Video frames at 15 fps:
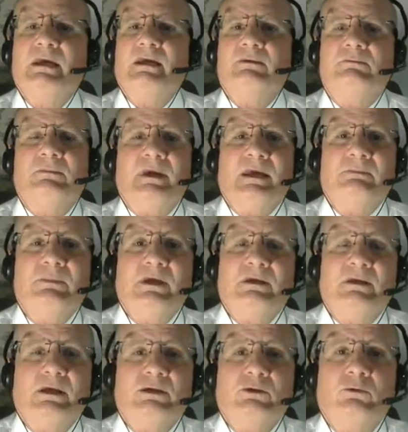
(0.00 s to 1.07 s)
It may be
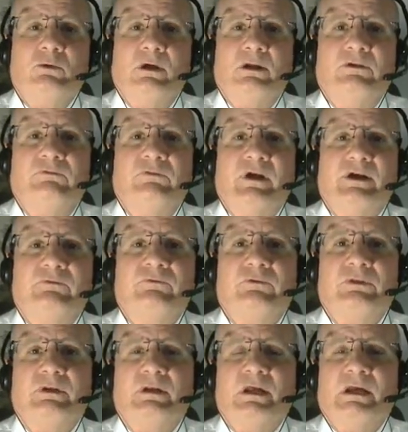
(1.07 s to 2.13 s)
that you qualify
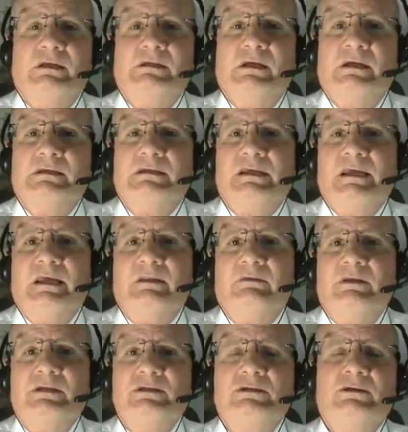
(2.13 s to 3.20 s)
for the
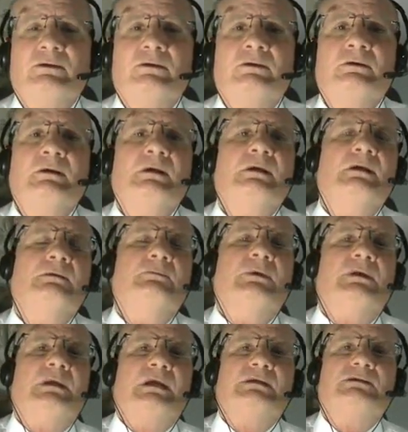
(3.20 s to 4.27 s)
990N this year,
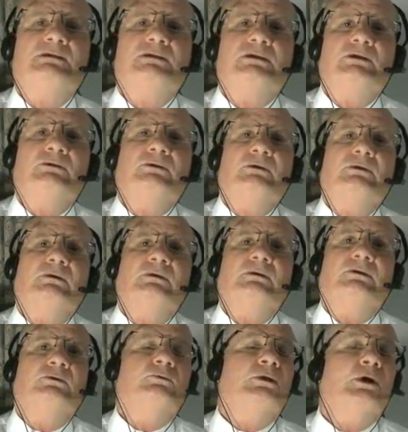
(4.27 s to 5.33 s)
but next year
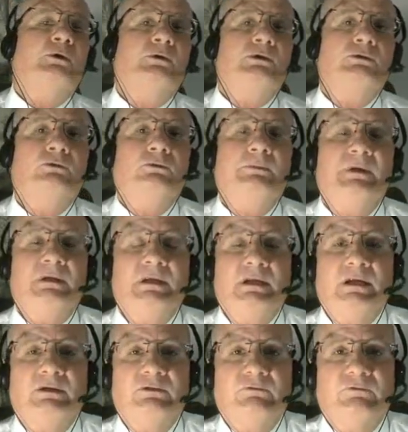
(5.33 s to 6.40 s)
you'll be
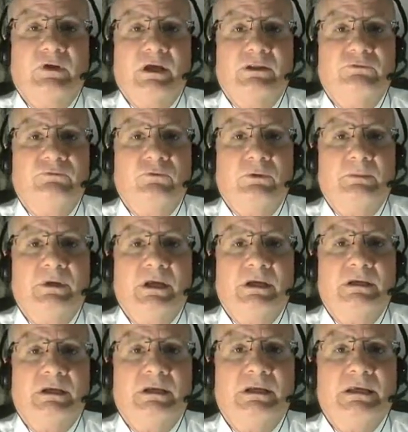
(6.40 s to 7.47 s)
needing to file the Form
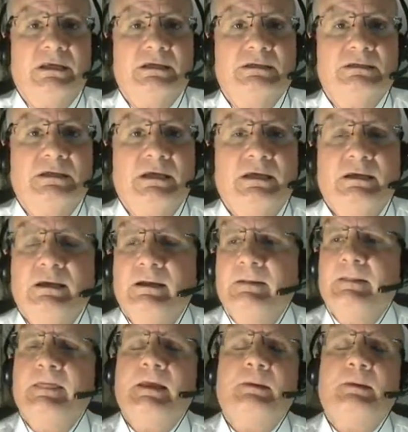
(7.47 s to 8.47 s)
990EZ.